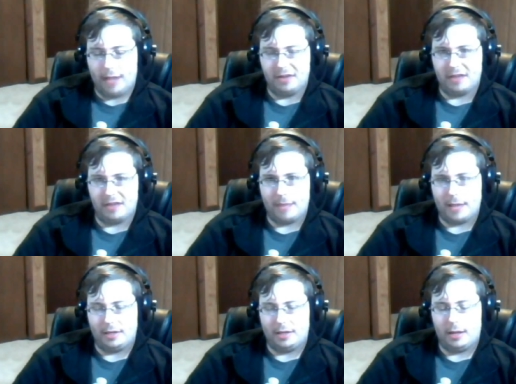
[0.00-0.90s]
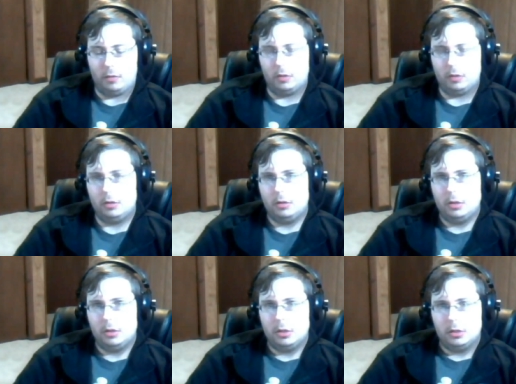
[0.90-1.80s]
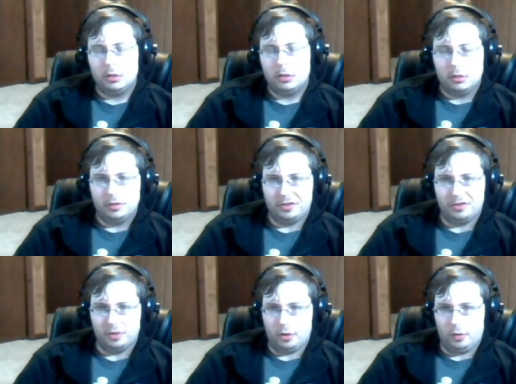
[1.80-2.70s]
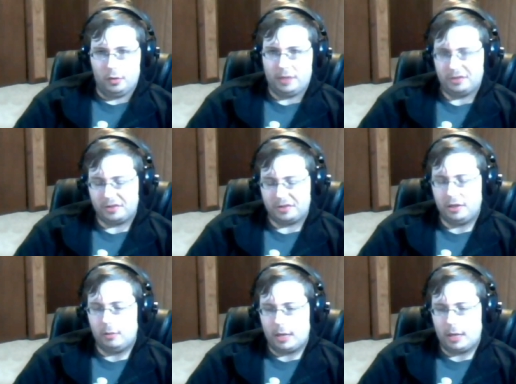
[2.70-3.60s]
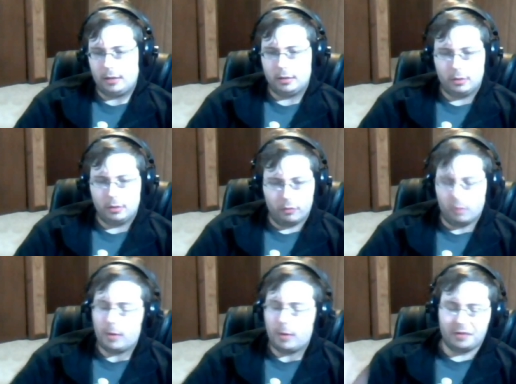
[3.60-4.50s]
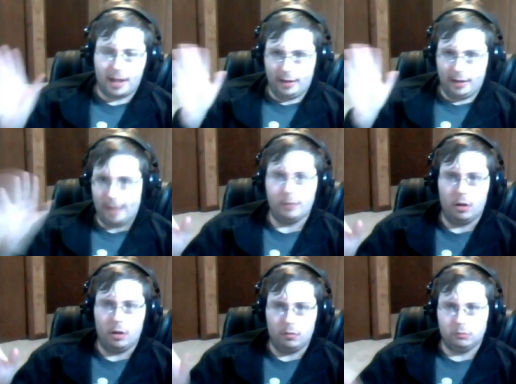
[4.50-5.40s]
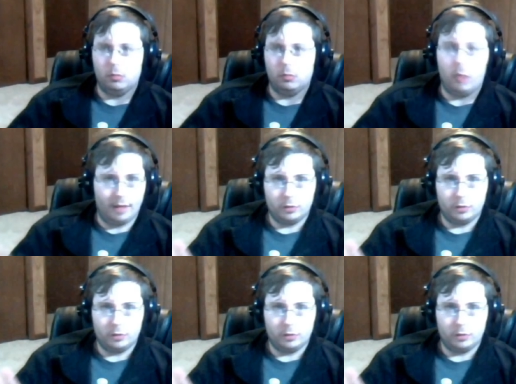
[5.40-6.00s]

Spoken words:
ass back to town. So let's just, throw him outside, let him go, whatever.